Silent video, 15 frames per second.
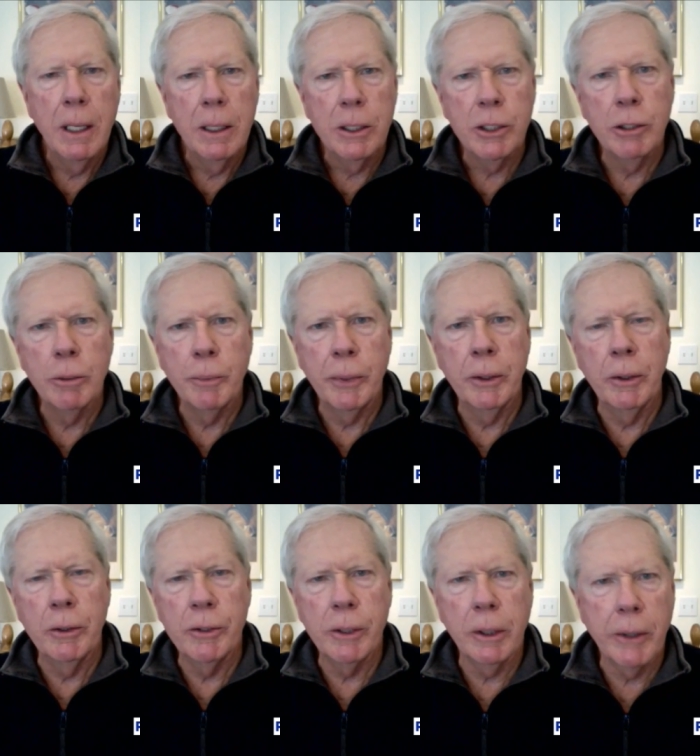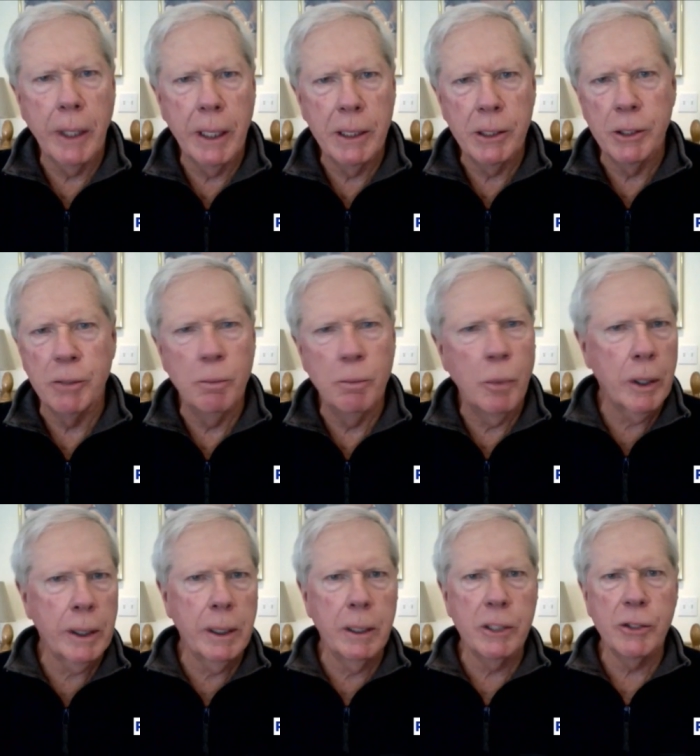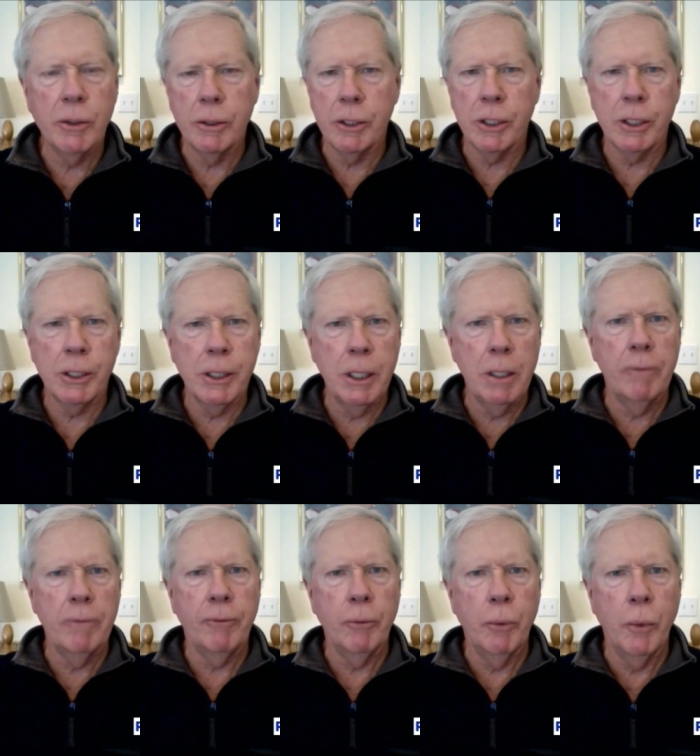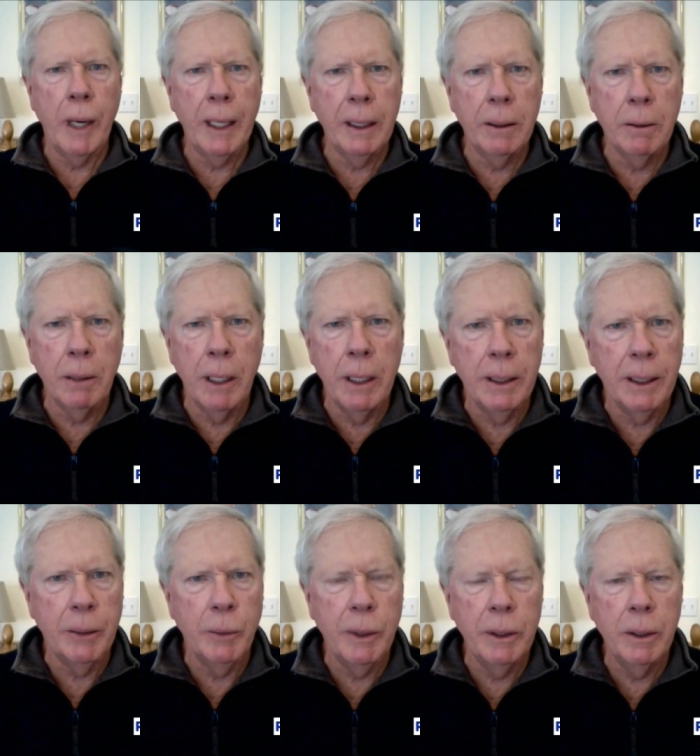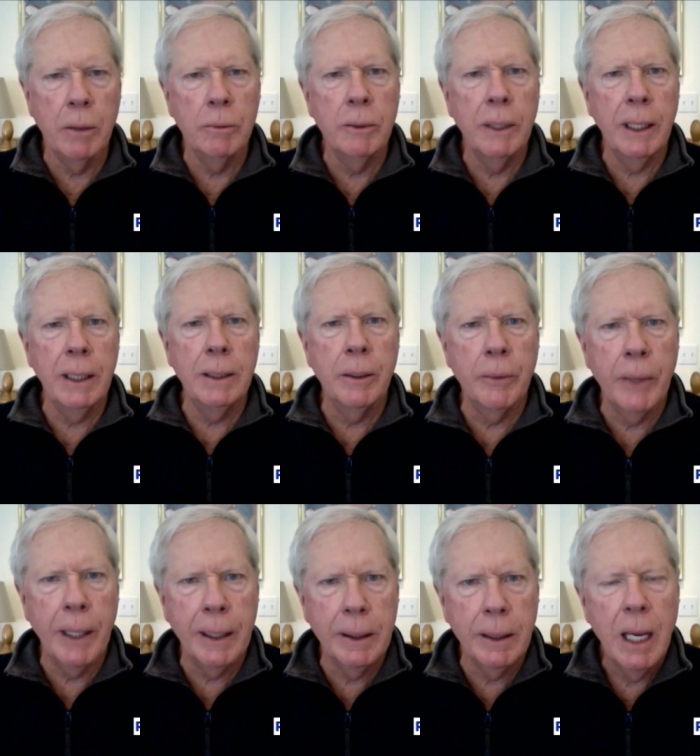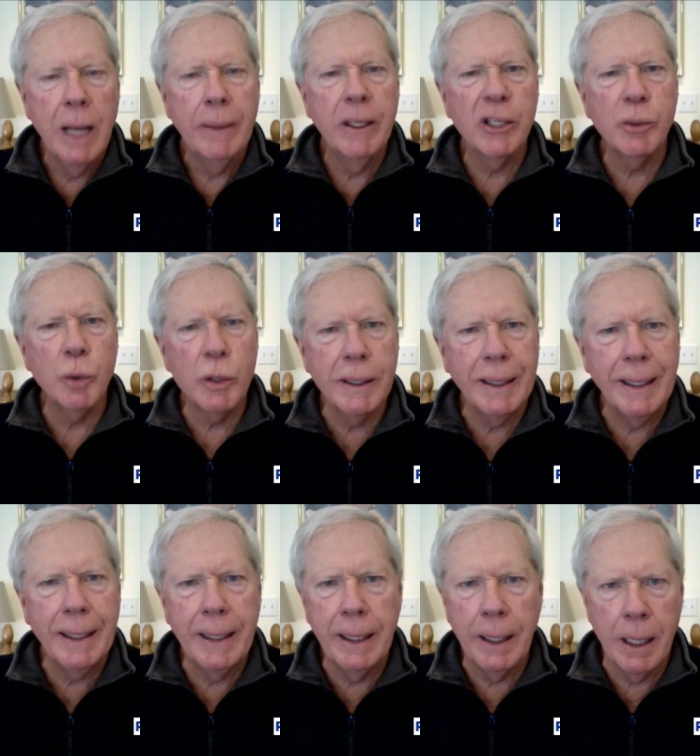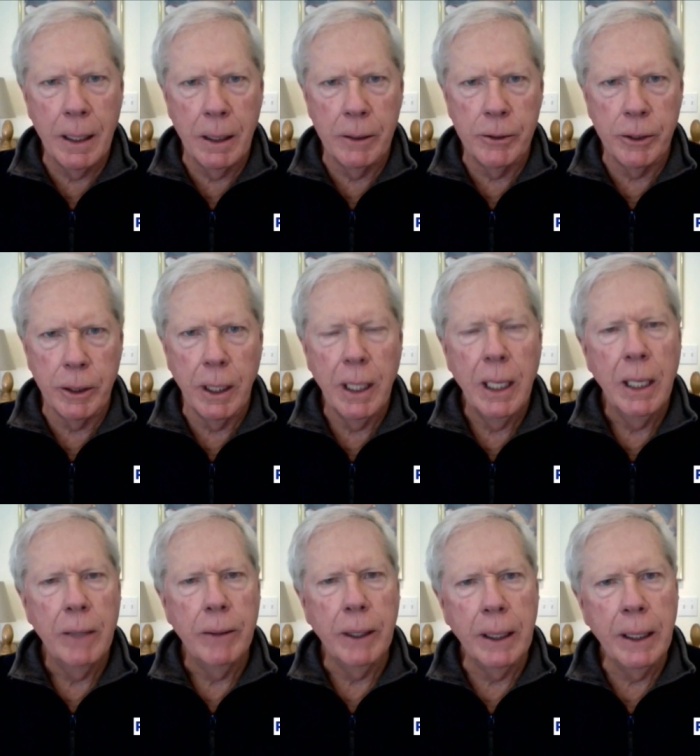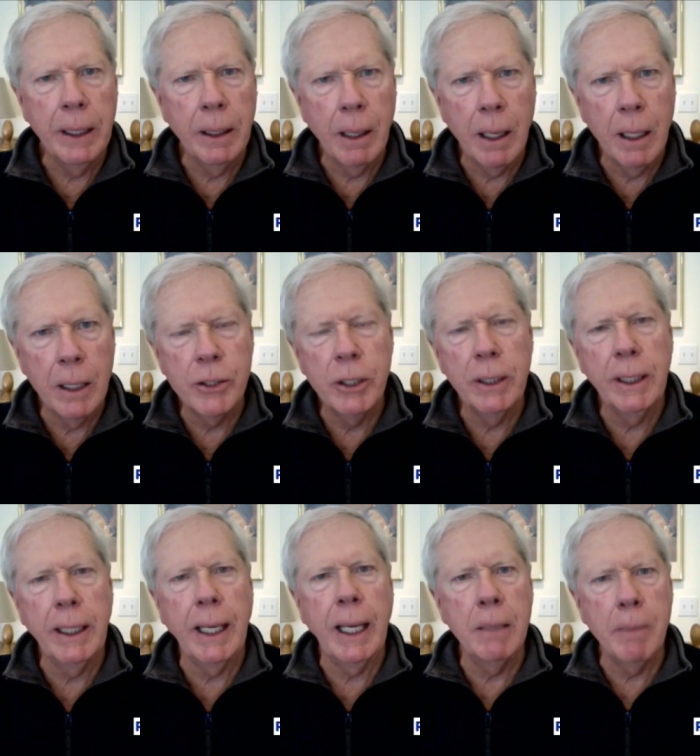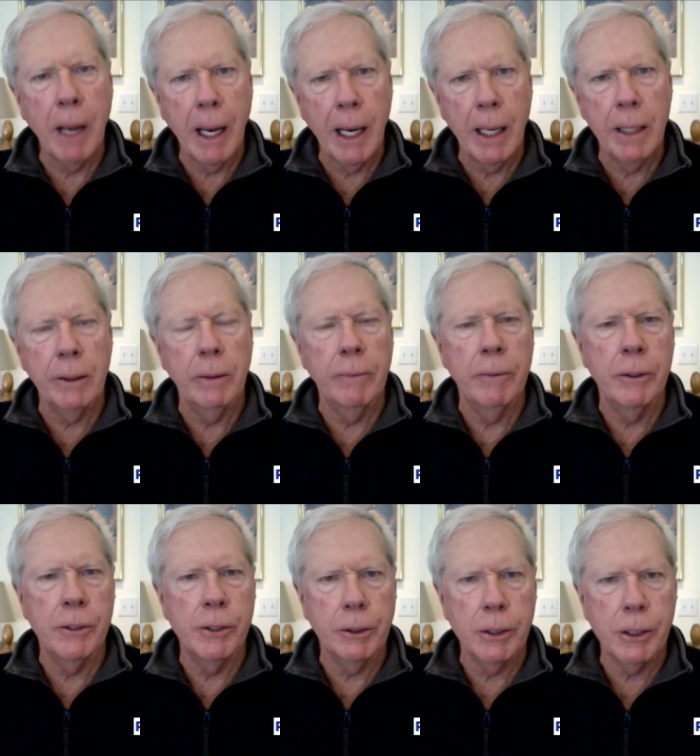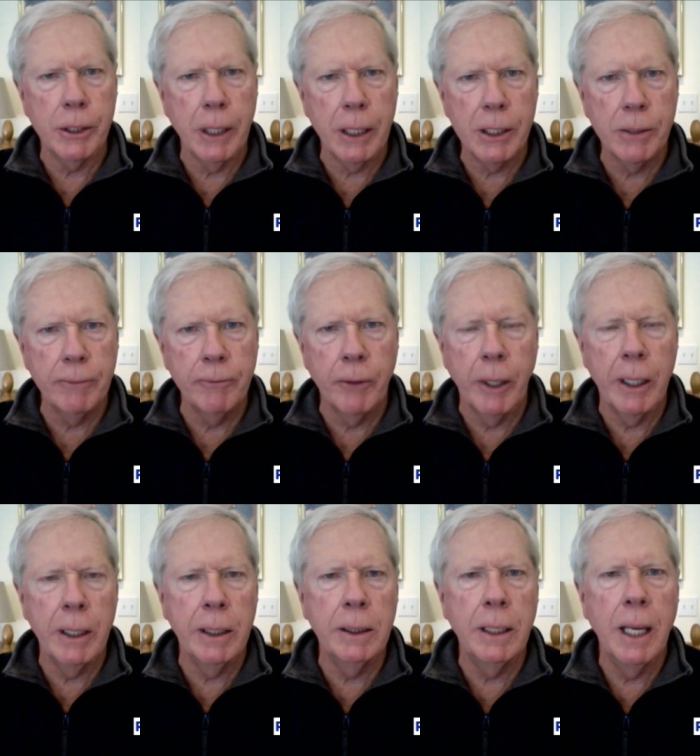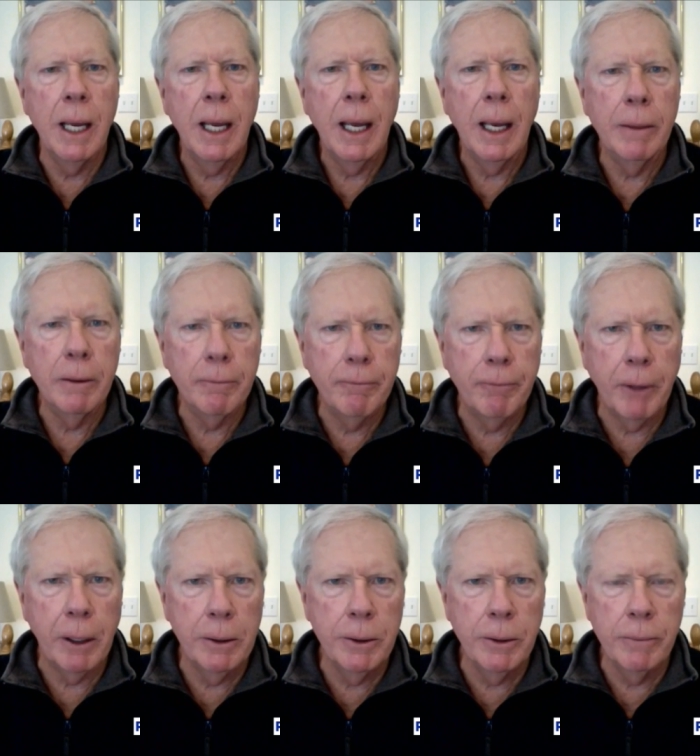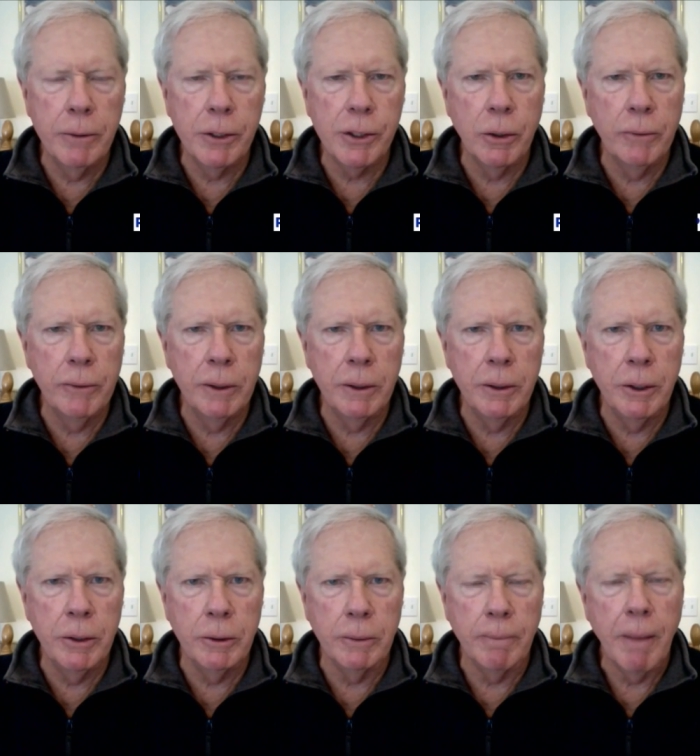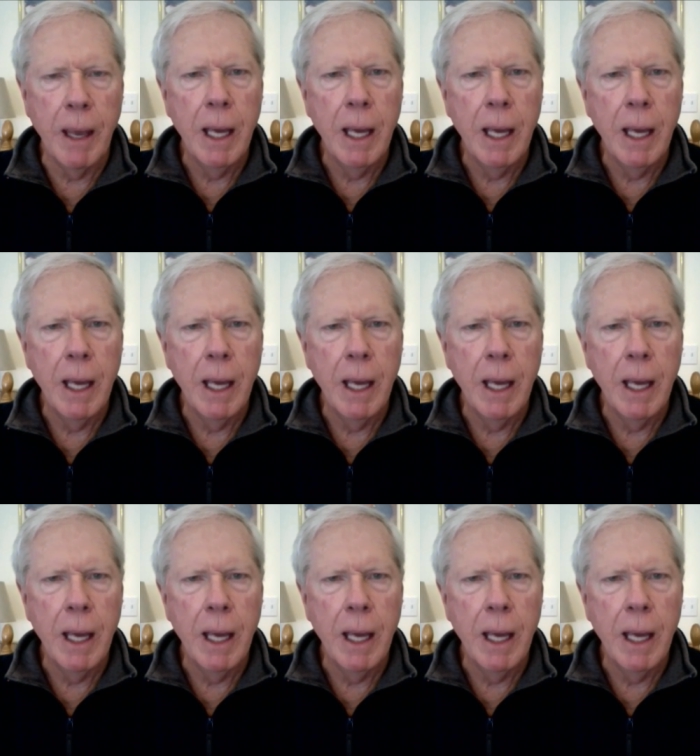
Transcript: She'll produce a crisis. Markets are self-regulating. I remember. need to regu- this was an ideology. The ideology came out of the success of Reagan and the failure of the Soviet Union.